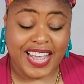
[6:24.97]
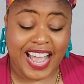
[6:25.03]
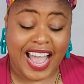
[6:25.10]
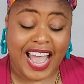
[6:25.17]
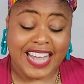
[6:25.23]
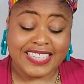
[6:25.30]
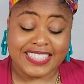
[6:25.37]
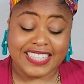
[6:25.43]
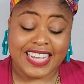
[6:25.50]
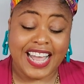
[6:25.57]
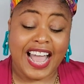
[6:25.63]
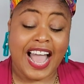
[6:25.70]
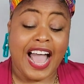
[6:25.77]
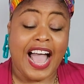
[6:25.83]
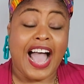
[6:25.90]
And
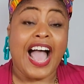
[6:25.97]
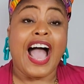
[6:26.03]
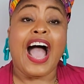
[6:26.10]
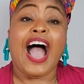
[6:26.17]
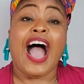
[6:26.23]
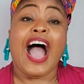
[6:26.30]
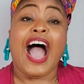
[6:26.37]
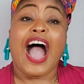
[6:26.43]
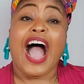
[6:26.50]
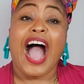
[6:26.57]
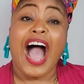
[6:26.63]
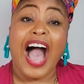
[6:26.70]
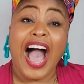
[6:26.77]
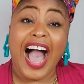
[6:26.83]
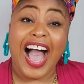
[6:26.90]

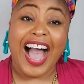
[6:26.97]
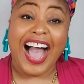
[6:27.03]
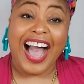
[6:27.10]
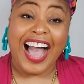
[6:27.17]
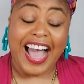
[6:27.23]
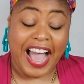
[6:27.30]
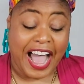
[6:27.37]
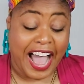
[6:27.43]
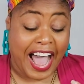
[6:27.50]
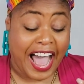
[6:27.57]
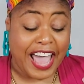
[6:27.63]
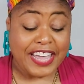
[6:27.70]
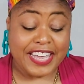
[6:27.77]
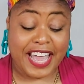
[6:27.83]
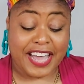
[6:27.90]

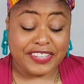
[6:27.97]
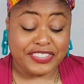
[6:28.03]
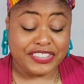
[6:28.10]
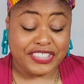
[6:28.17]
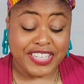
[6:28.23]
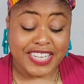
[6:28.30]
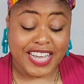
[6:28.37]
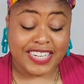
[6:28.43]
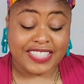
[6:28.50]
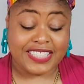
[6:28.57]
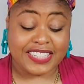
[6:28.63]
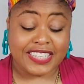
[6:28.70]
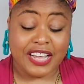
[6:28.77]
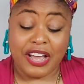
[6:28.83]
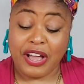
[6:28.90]
I can see
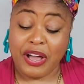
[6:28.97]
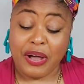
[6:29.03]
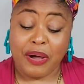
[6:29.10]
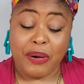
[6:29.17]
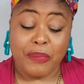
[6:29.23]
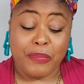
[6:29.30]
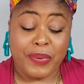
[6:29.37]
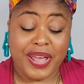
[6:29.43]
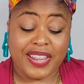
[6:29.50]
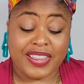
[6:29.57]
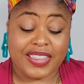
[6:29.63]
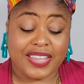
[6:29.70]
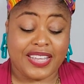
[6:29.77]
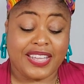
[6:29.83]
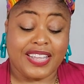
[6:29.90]
it
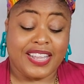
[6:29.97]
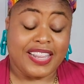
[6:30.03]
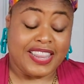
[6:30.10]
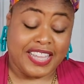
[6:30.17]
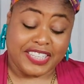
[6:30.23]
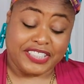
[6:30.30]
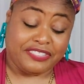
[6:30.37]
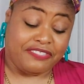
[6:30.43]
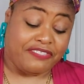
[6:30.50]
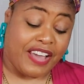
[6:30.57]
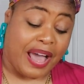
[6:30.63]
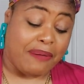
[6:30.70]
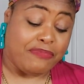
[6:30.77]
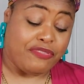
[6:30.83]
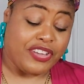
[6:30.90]
with this
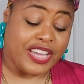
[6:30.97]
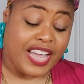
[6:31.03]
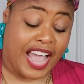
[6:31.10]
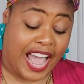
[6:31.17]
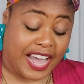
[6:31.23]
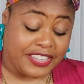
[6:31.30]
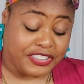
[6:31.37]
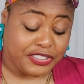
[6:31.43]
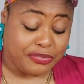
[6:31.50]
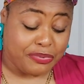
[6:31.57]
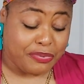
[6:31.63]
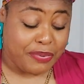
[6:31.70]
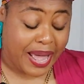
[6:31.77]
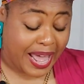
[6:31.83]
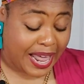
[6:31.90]
fabric as
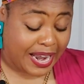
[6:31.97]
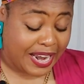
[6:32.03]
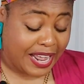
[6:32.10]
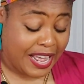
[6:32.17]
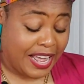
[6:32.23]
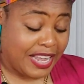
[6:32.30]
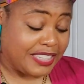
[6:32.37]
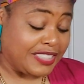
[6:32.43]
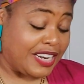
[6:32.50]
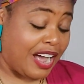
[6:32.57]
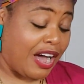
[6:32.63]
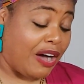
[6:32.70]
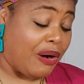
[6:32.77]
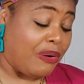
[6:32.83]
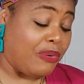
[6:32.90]
well.
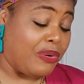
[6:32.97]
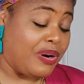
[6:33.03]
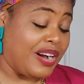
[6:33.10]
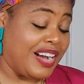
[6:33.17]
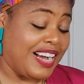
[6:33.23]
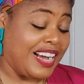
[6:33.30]
Now,